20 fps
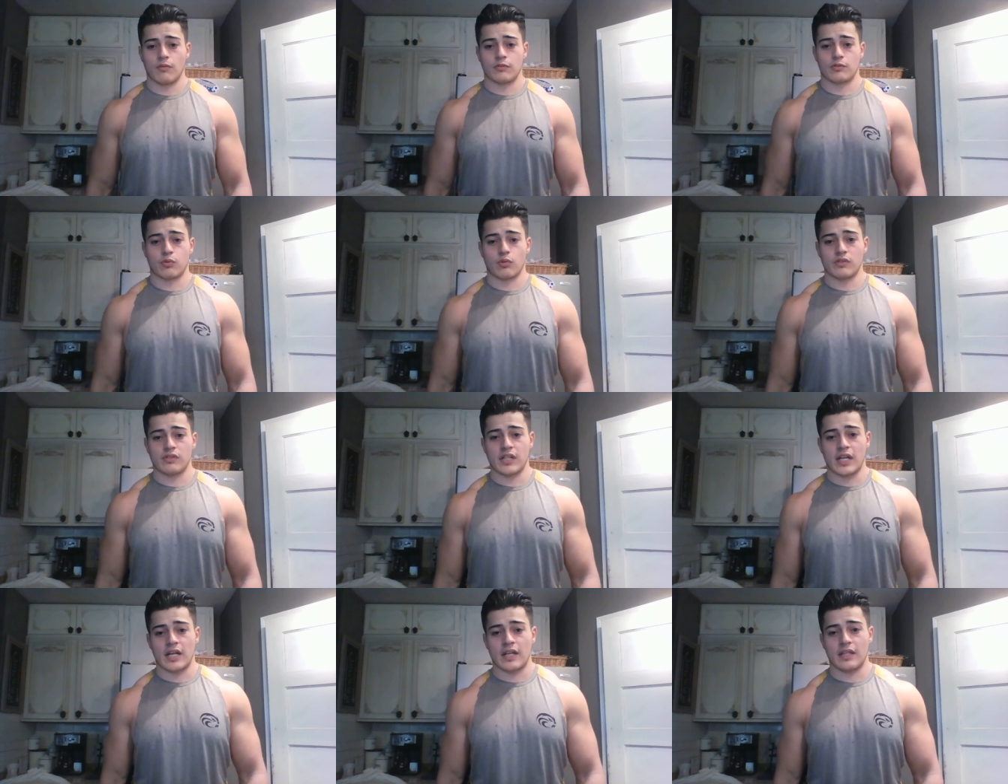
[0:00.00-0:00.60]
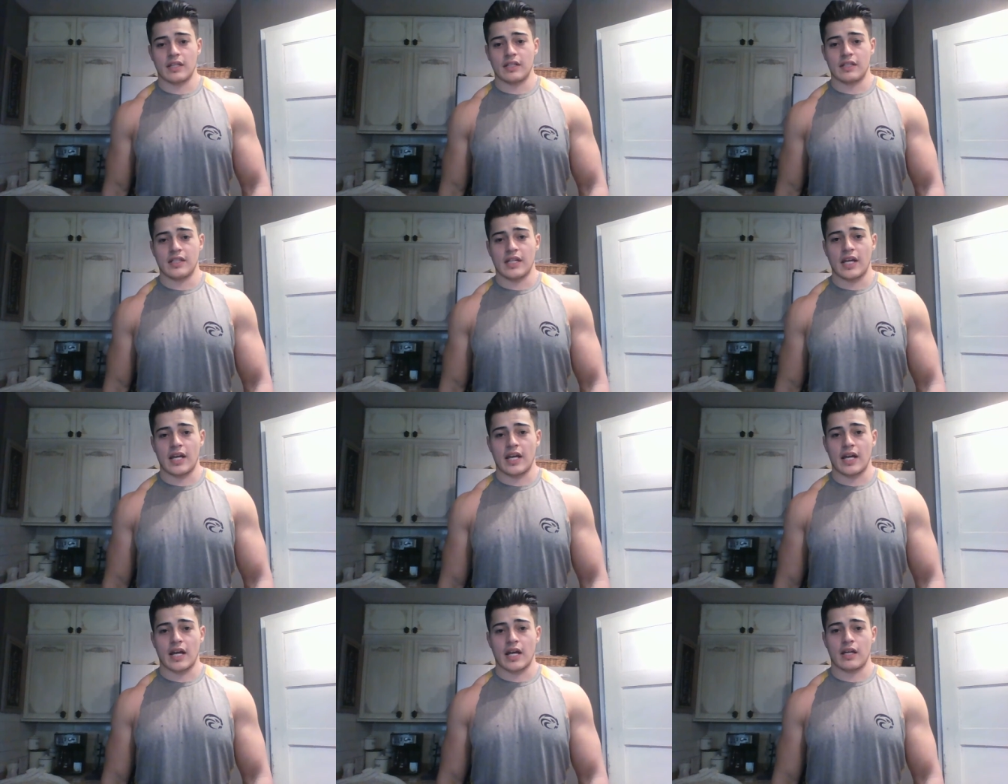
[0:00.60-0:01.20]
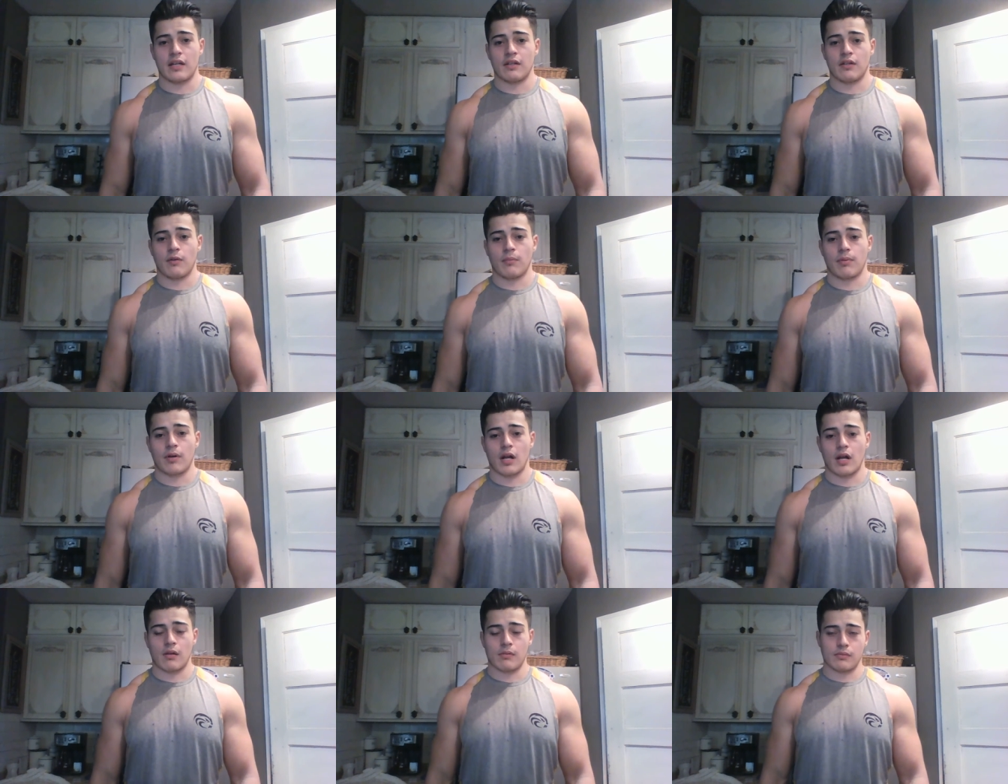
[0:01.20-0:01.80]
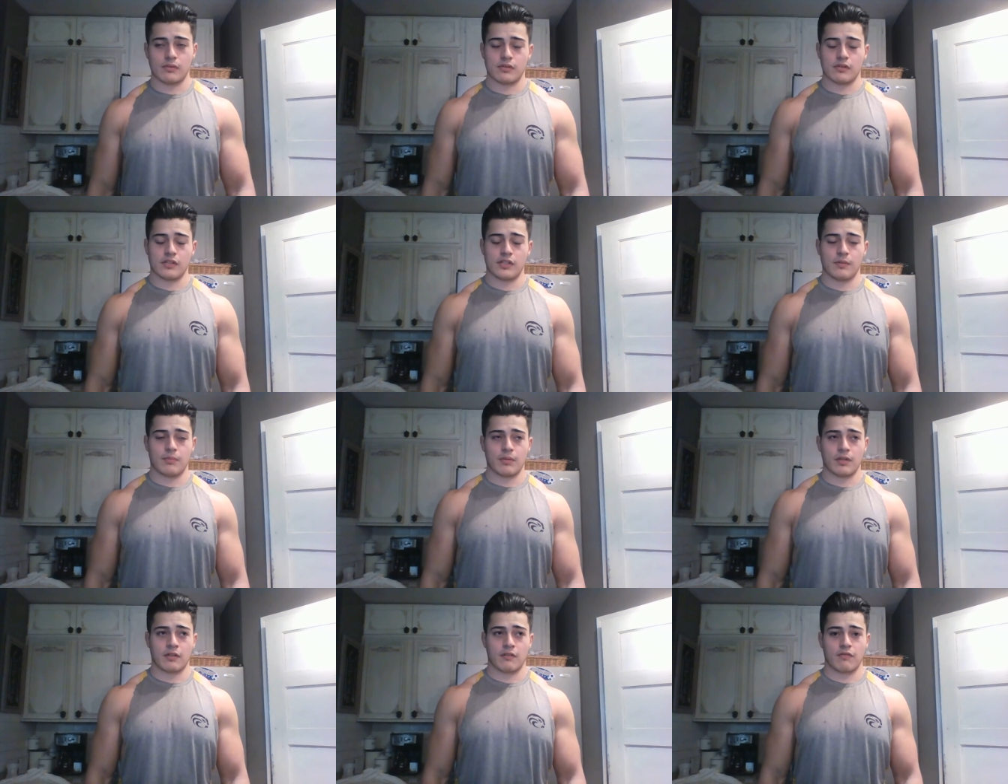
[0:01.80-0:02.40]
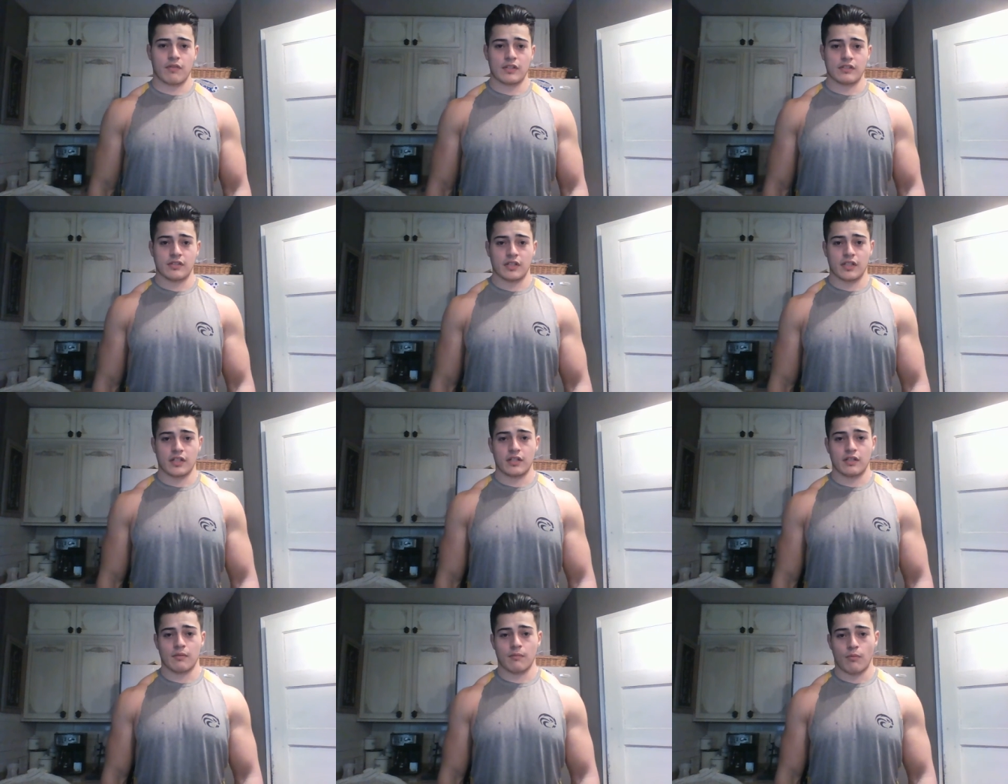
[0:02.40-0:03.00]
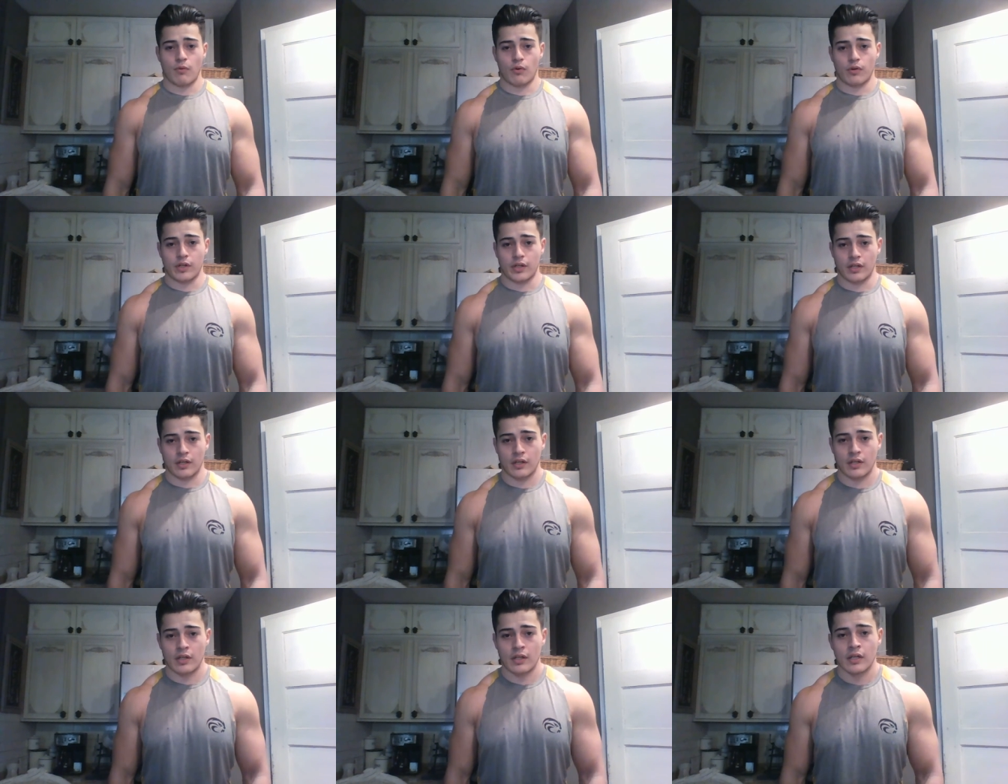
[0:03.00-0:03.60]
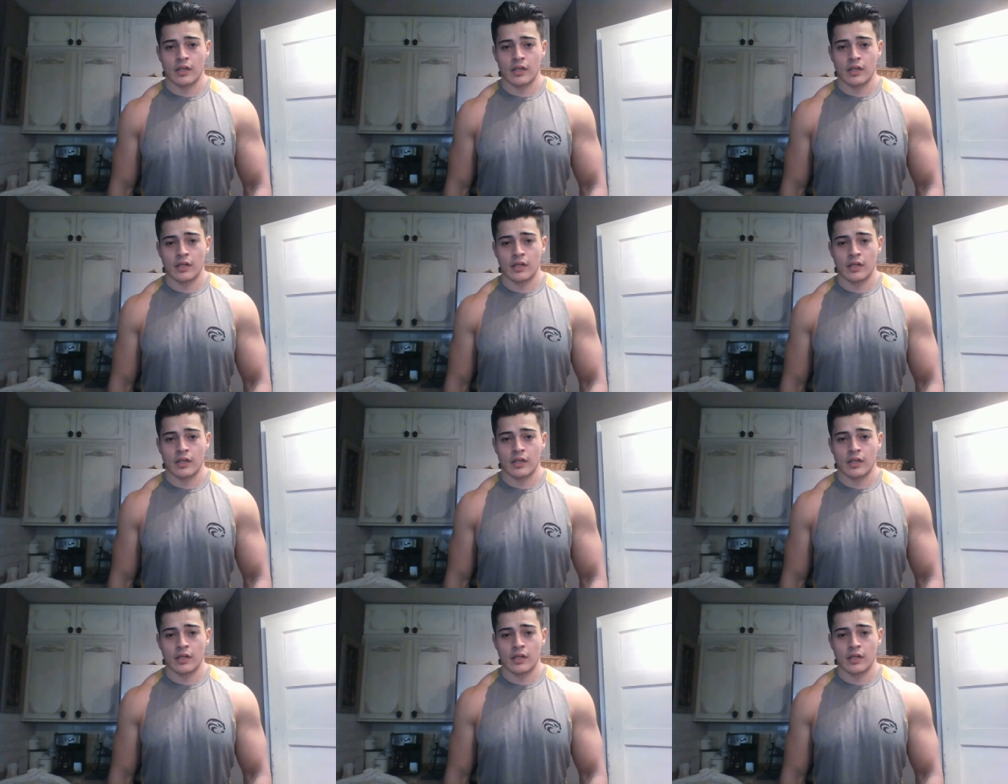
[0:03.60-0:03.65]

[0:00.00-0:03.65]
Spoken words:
towards the end of the day, I had no problem sleeping if I took it in the morning.